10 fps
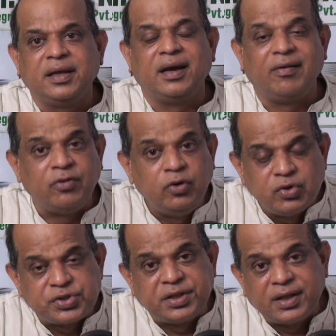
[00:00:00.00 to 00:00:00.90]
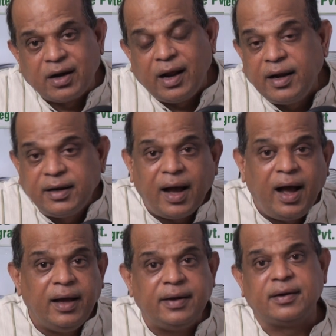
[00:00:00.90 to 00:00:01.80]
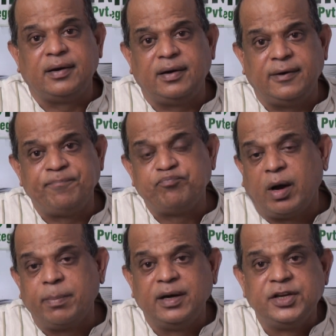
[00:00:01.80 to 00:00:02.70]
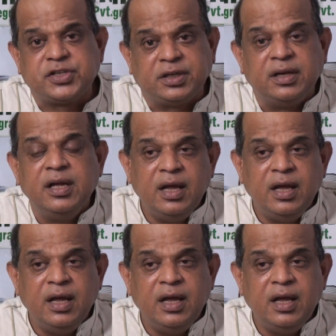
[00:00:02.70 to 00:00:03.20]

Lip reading: they have used in the entire population,